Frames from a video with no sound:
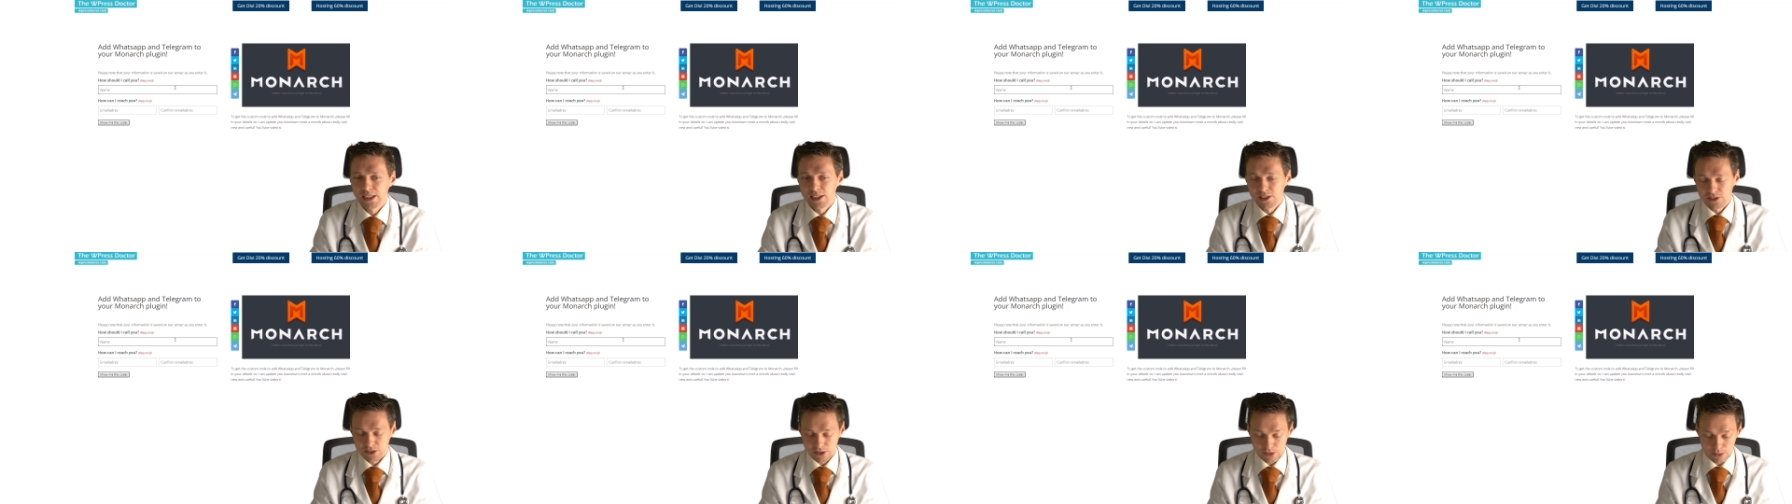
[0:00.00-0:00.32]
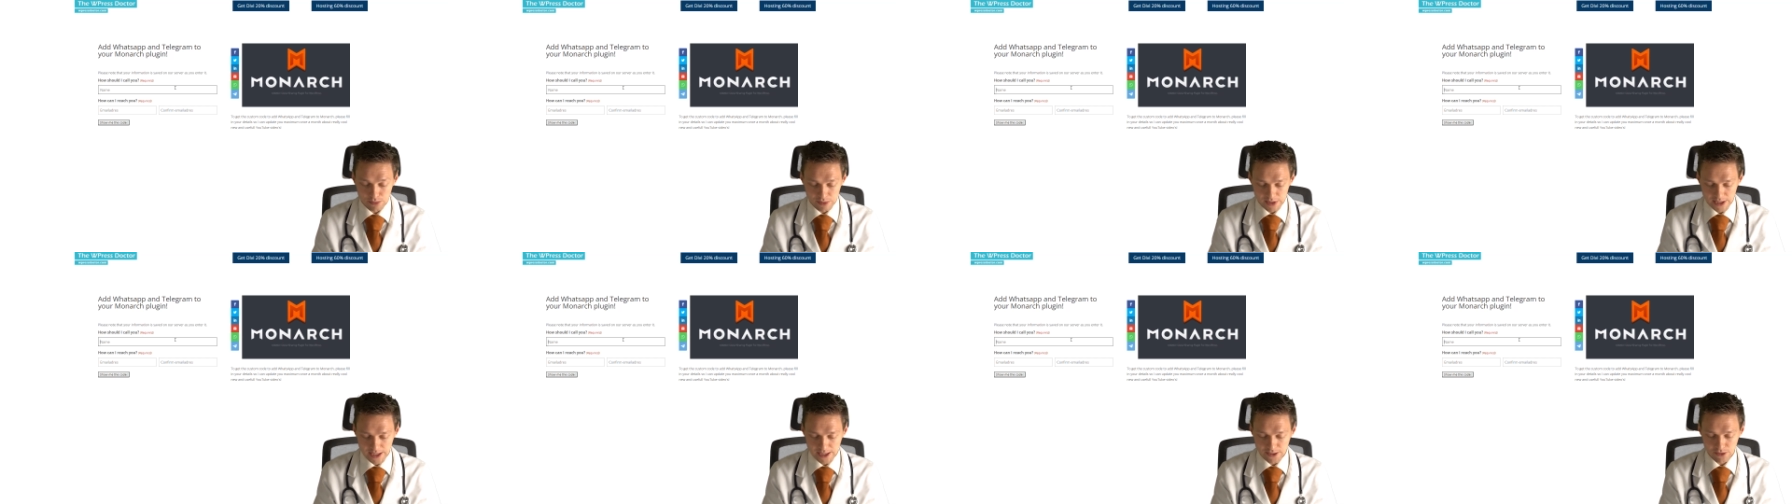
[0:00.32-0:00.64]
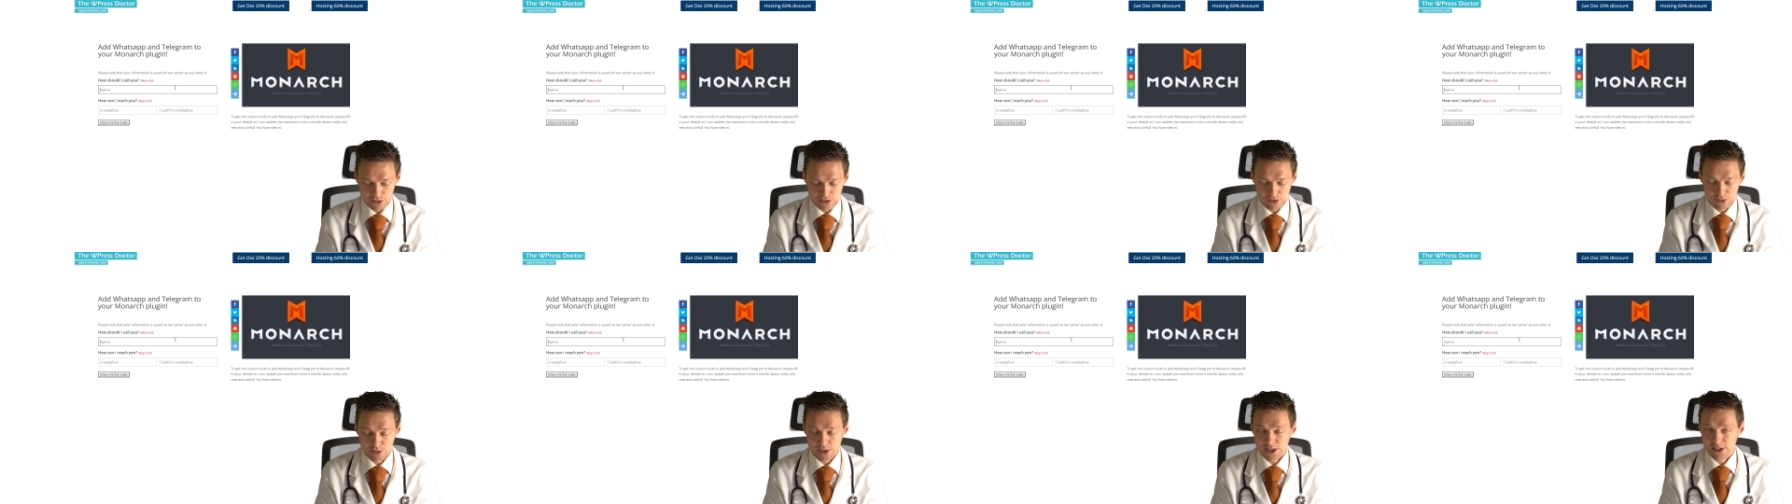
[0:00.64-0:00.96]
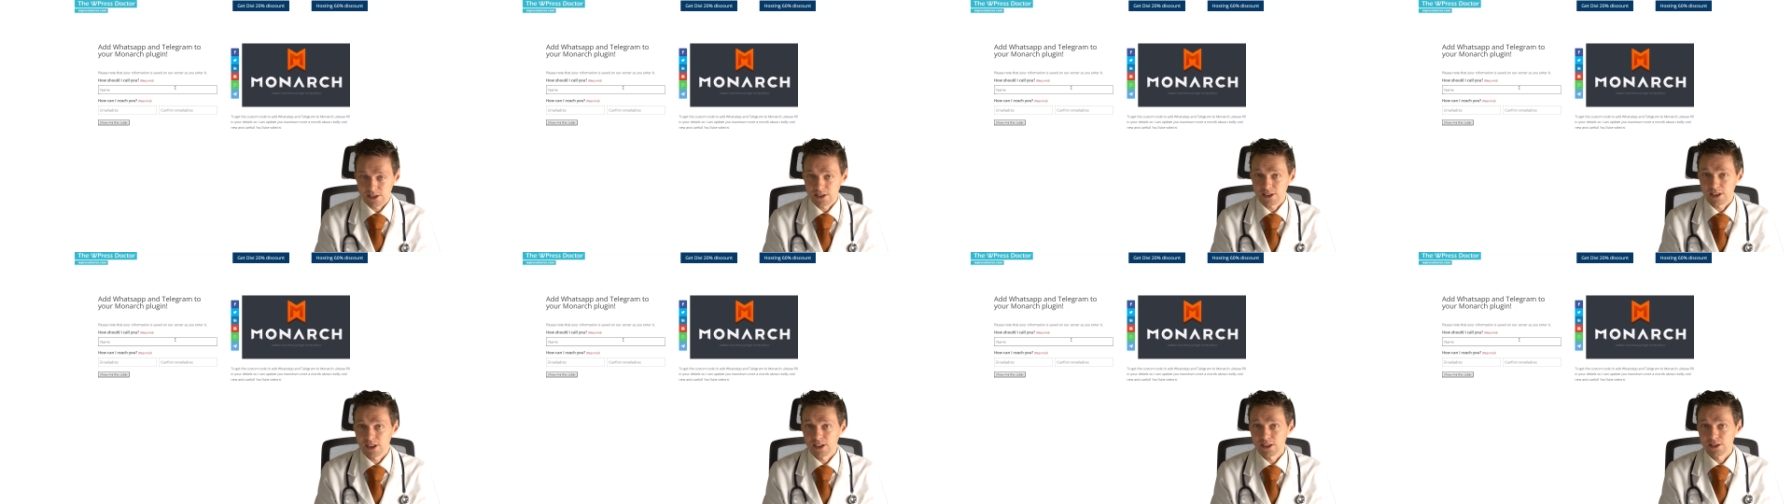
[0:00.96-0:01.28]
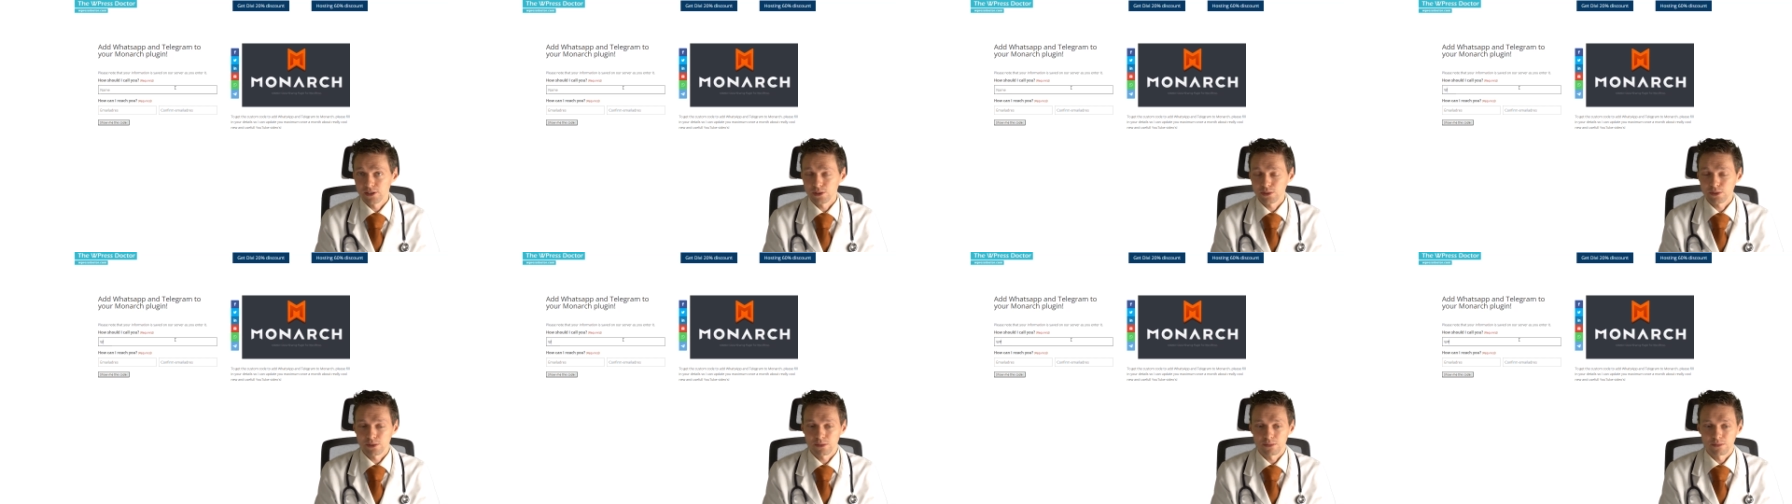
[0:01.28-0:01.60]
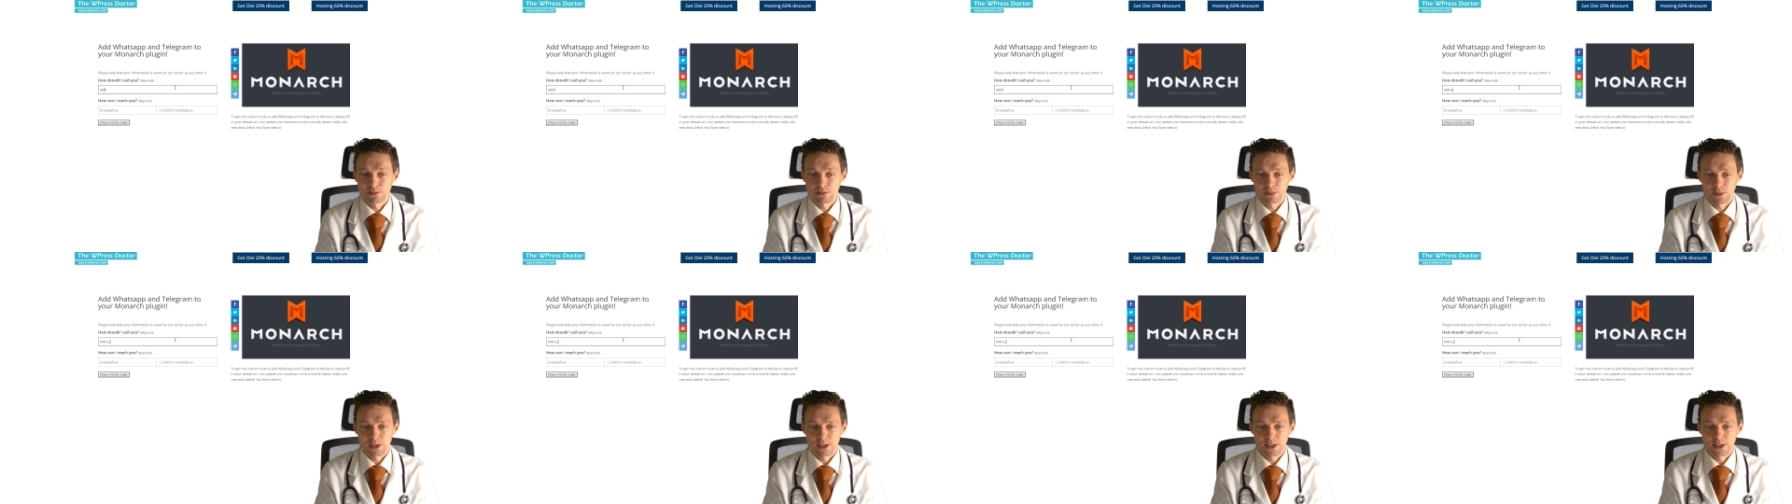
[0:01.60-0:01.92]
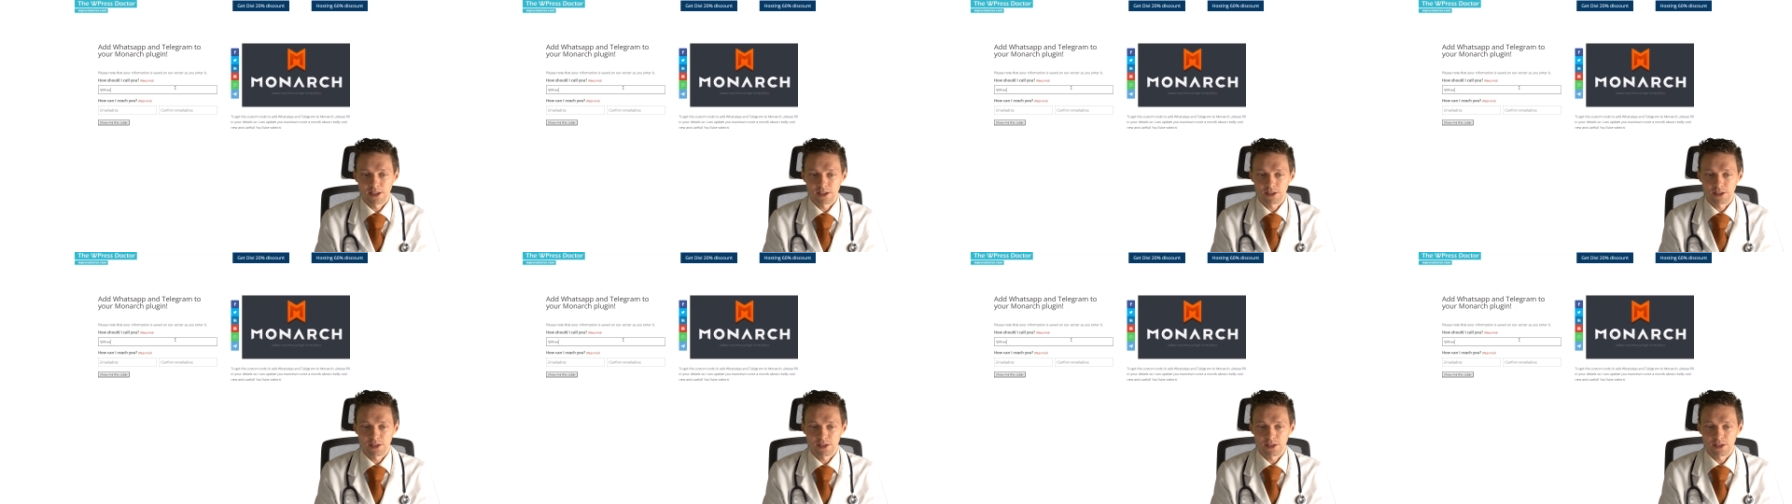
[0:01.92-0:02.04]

So how should I call you? Well,